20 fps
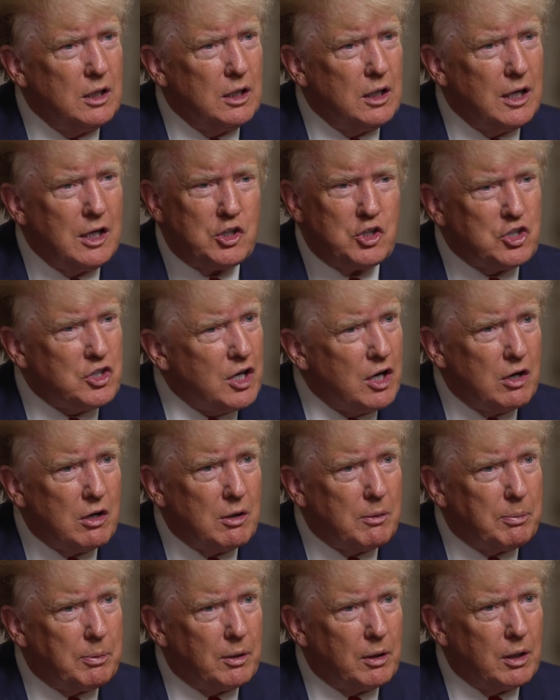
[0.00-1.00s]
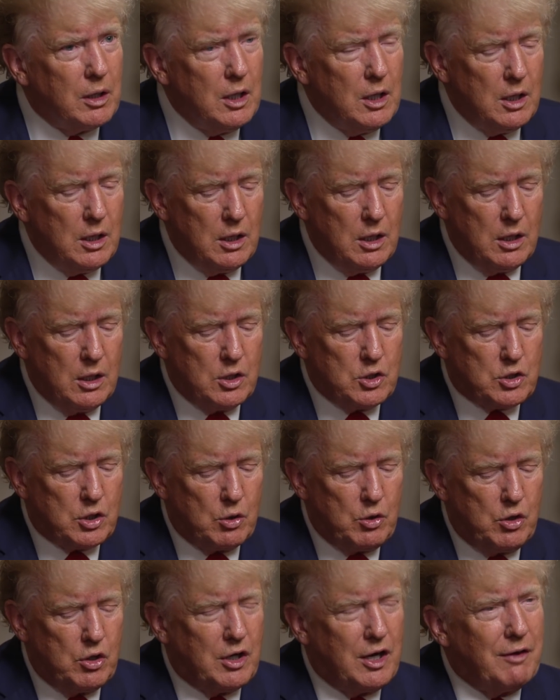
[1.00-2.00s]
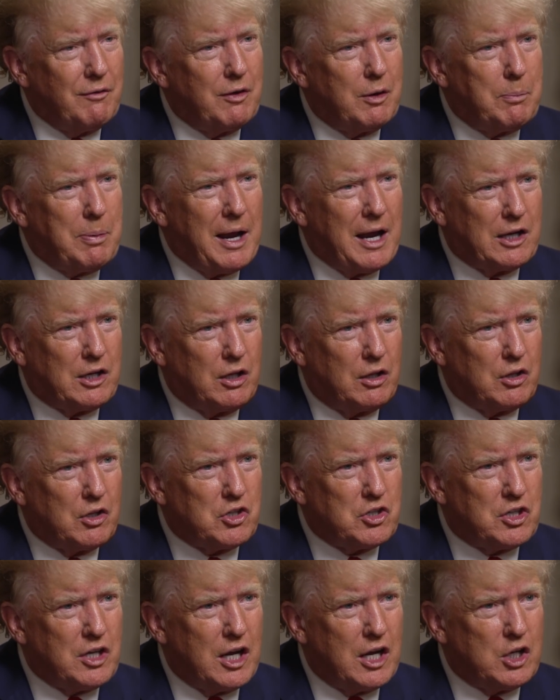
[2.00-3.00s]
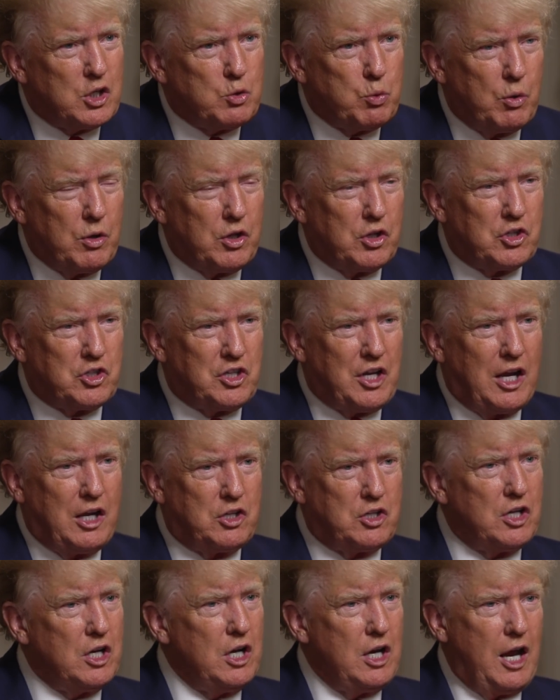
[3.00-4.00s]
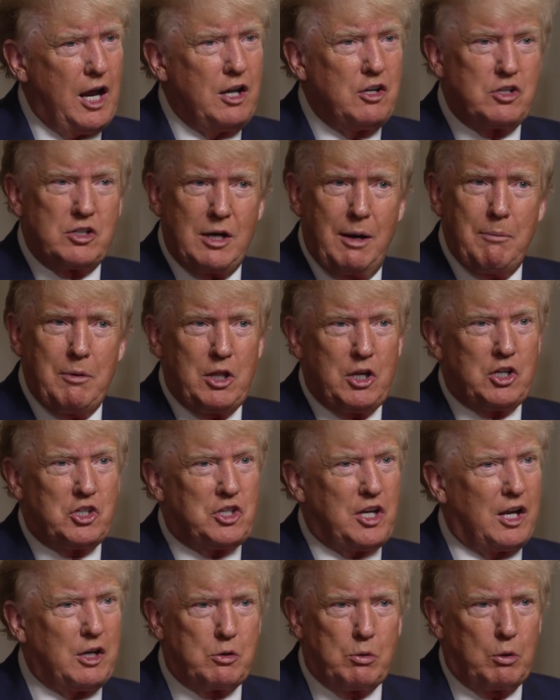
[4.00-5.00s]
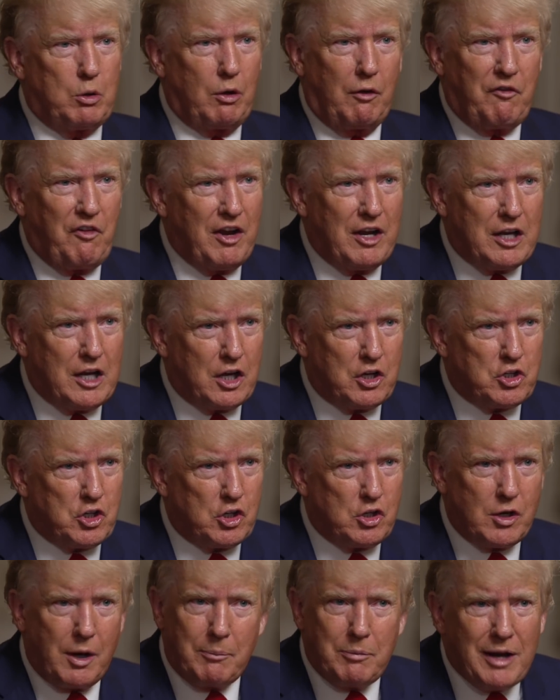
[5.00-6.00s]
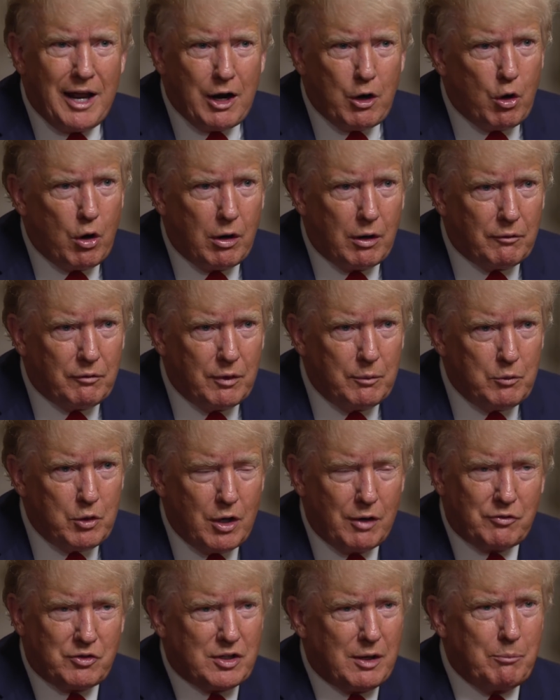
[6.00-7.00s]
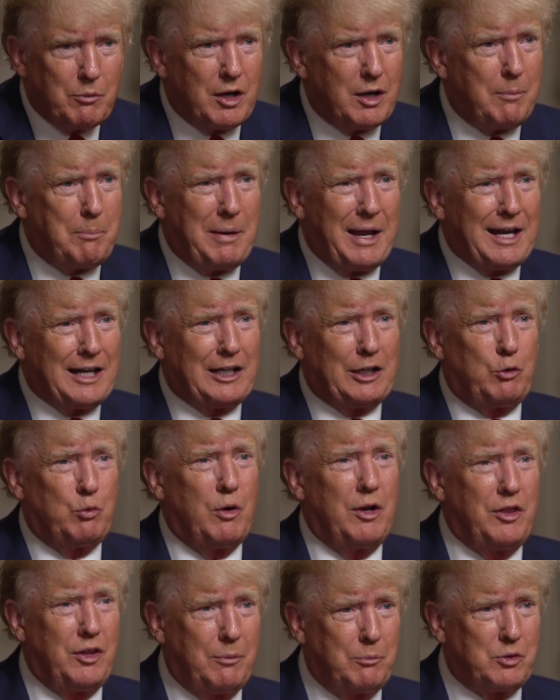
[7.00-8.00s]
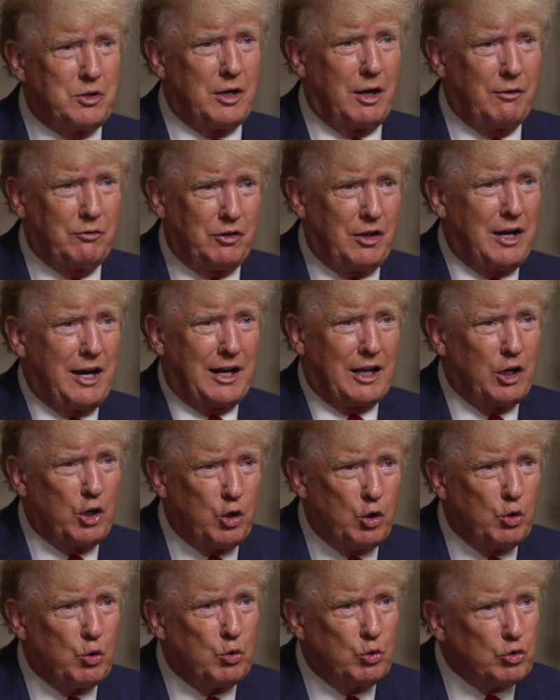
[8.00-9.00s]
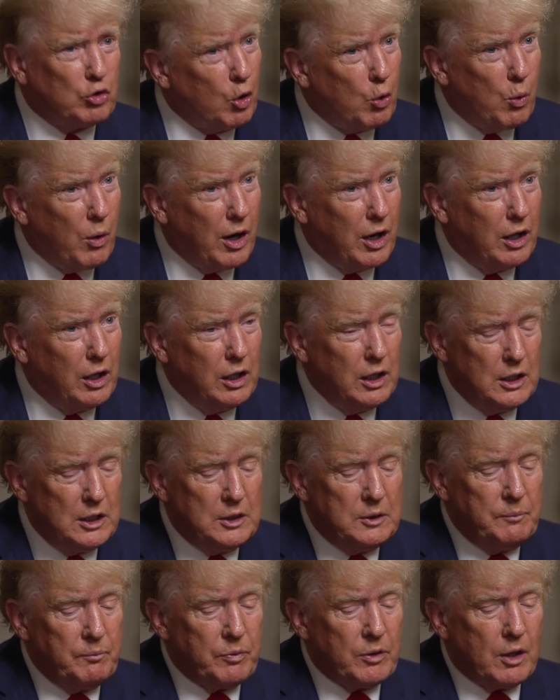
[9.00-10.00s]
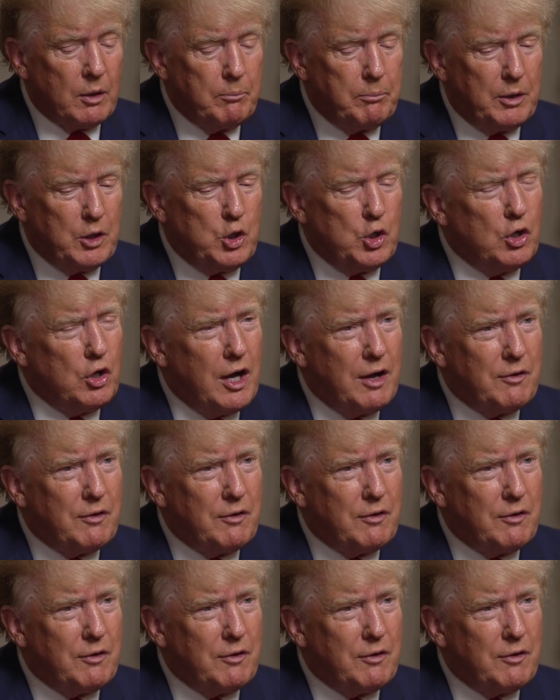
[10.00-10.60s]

It's terrible. So you give it back to the states, where the states, and some of these states will do a fantastic job. Not all of them. Mm-hmm, you have some mm-hmm. that are mm-hmm. badly run themselves, they're not going to mm-hmm. do so well. But you'll